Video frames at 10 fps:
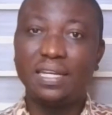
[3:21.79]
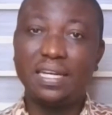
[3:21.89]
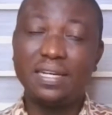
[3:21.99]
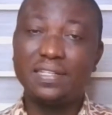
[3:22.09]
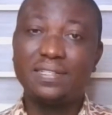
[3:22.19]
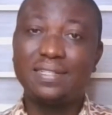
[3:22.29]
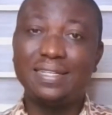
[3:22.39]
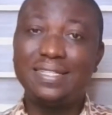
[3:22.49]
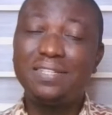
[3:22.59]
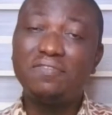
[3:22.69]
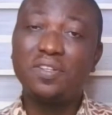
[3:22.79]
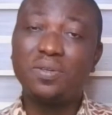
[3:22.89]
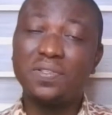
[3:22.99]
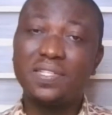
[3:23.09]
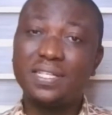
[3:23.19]
That is a
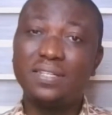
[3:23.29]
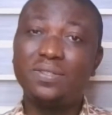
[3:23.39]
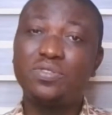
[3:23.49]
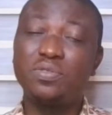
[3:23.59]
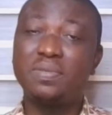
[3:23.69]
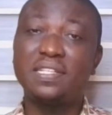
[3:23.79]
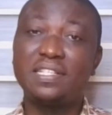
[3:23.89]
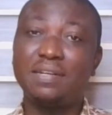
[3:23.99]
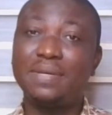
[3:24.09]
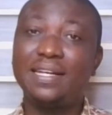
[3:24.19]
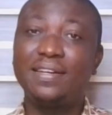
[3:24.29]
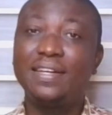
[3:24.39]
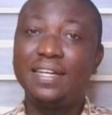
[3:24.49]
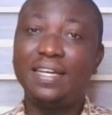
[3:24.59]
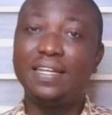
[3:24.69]
difficult skill to master,
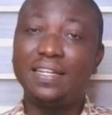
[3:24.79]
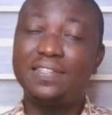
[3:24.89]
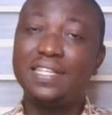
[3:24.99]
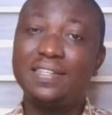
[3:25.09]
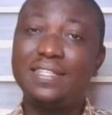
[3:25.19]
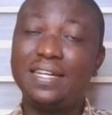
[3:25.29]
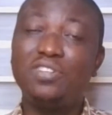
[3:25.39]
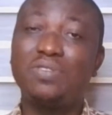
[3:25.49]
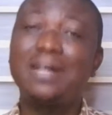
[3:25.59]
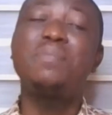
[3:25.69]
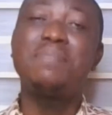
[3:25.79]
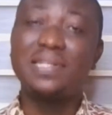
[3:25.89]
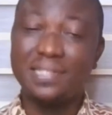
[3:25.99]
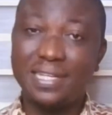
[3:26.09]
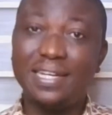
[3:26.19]
but it says that you can
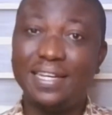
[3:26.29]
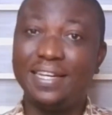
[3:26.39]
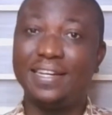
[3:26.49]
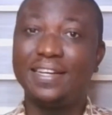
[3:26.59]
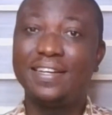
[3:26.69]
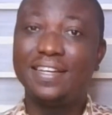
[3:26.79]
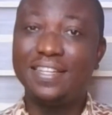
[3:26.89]
master it.